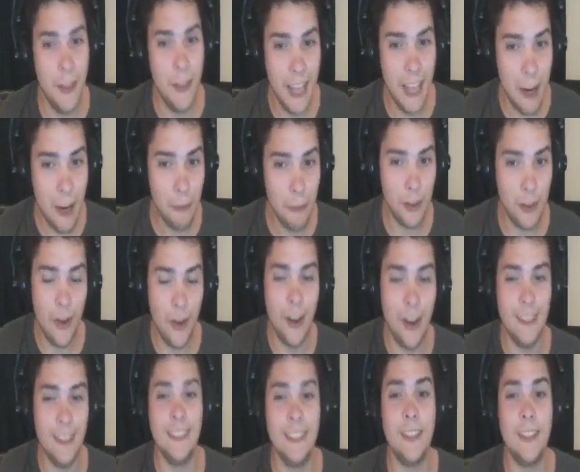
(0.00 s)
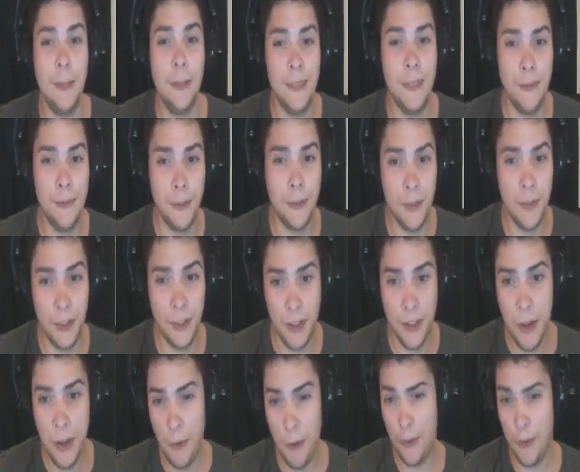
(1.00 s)
alpha content coming from us
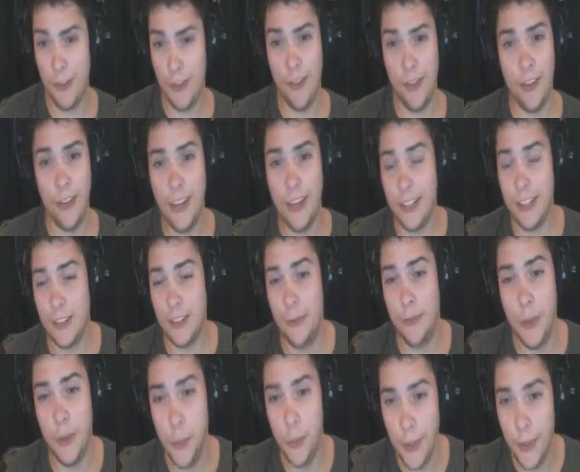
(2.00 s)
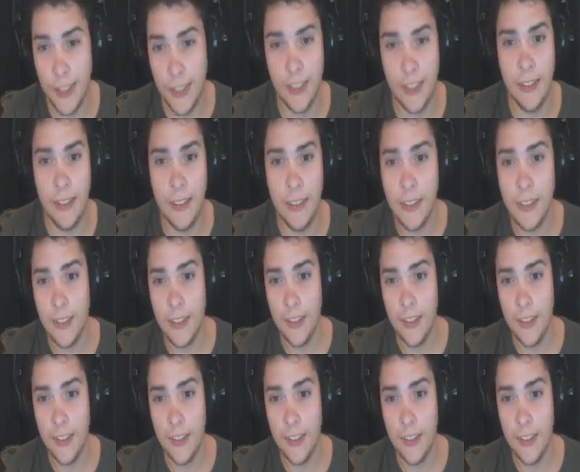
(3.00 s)
within the next few weeks, at least.